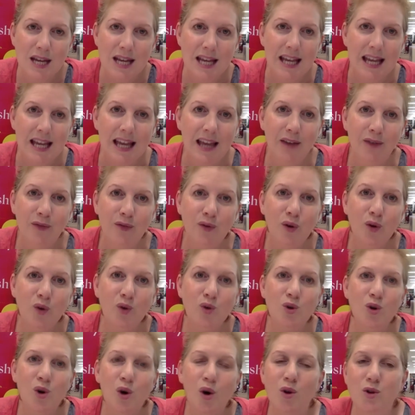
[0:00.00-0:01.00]
if you're
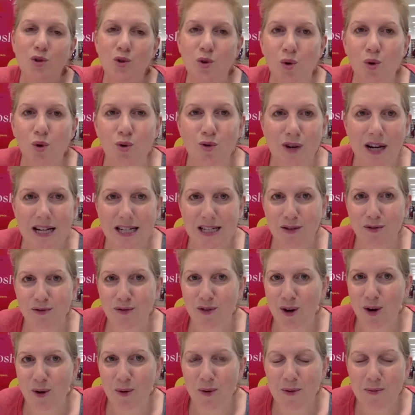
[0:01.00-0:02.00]
not already
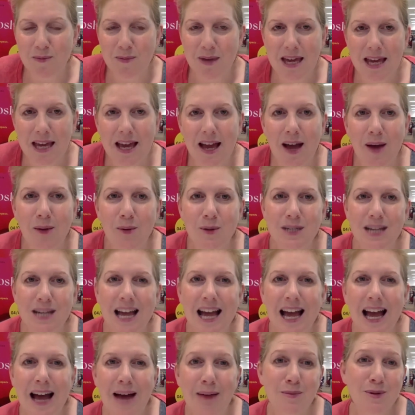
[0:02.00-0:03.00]
following me, I would
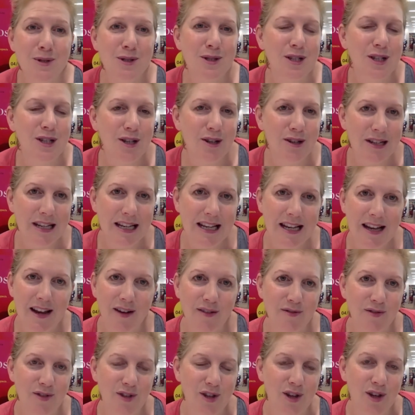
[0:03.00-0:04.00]
absolutely
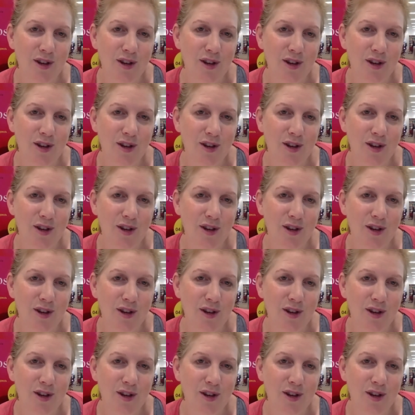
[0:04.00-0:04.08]
love you